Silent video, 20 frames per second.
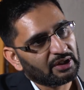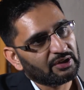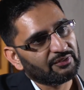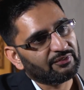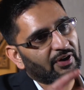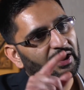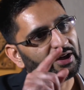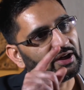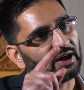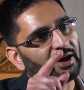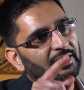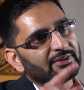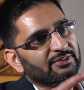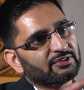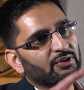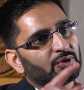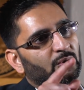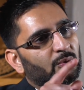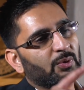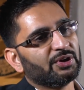if I ask
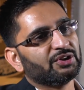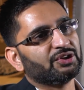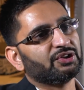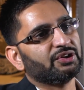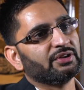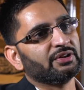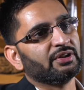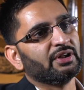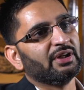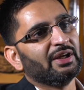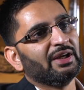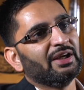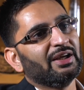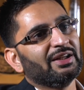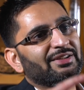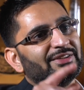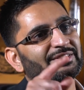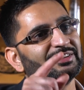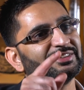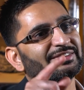the question,
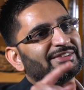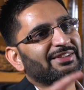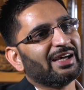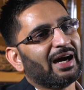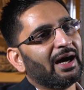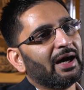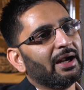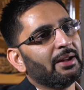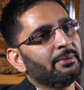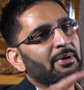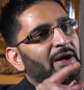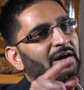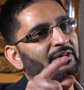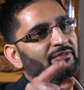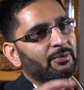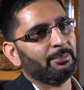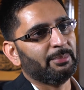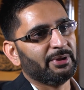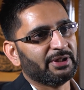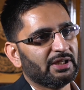does time
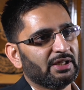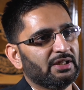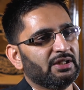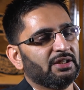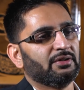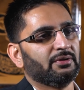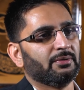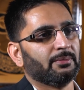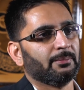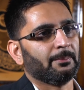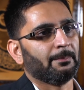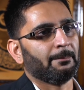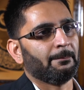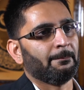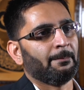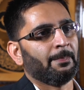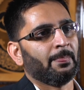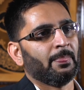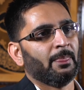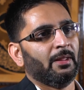have a beginning?
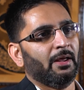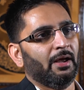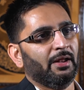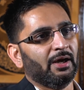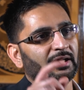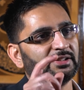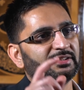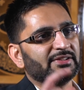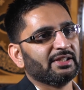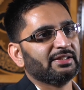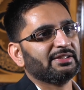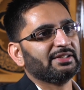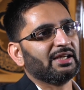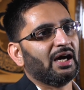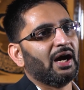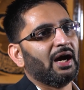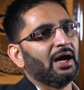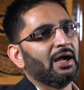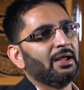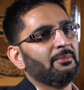And I say
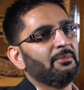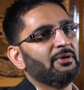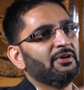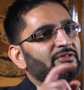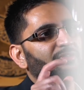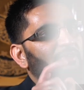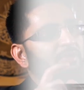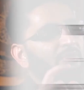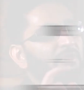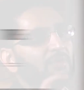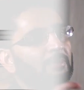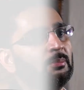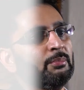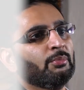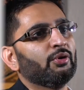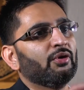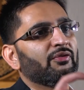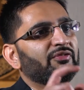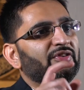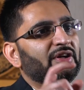time is the
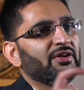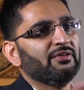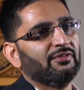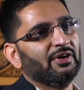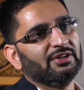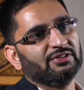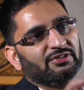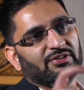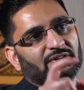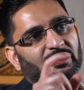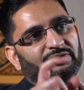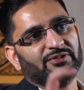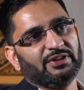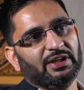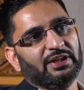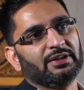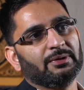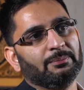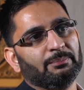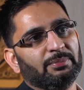number of events that have
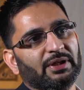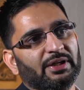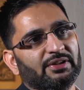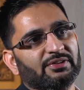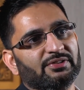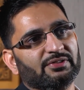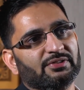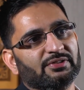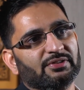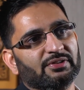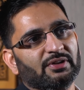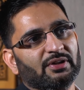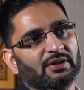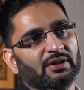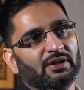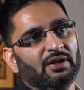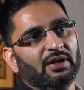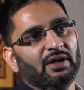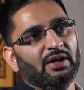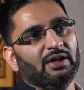taken place.
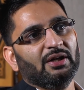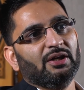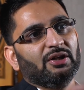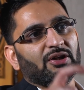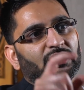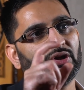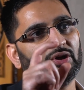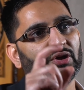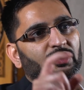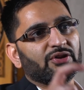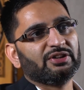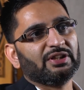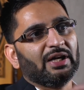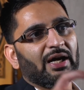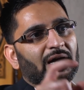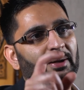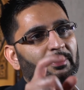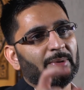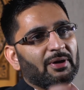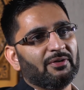Could
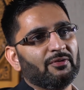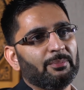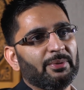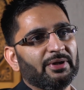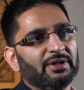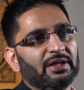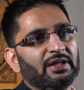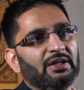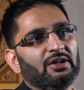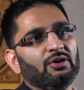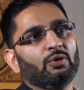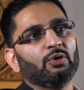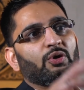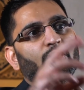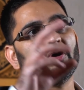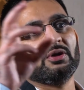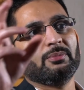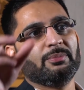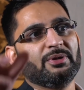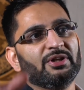time have a beginning or
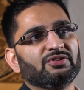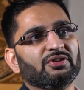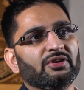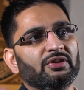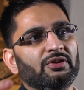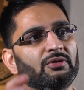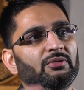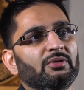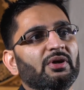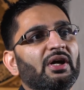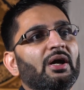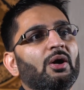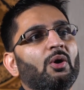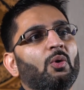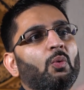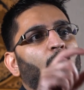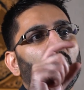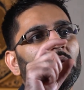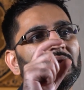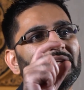could it be eternal?
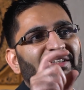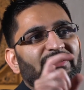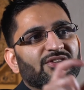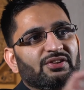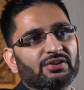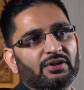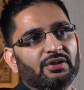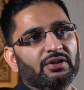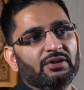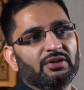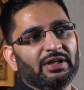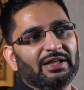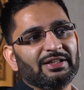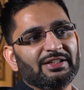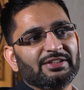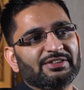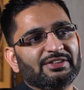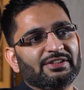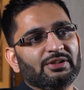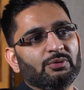Well,
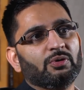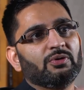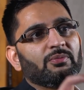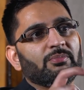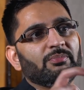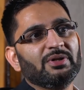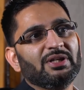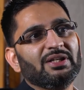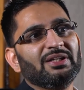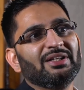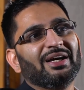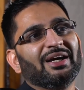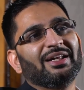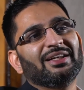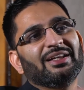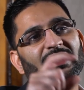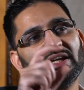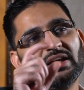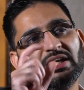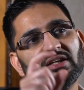eternality would mean an
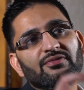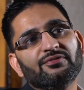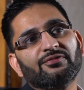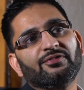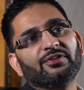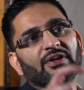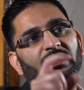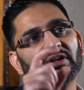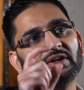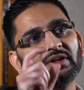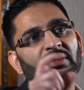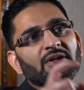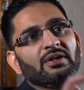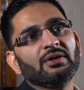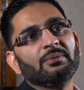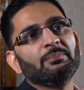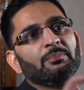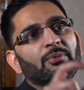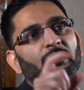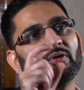infinite
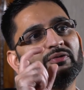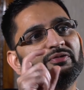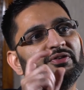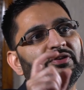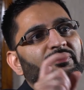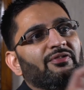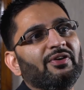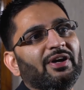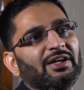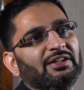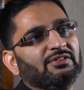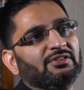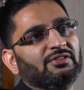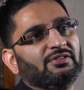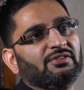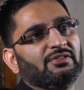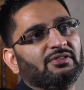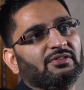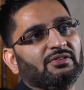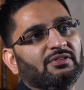number of
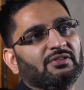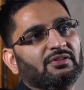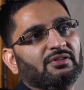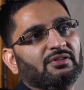events.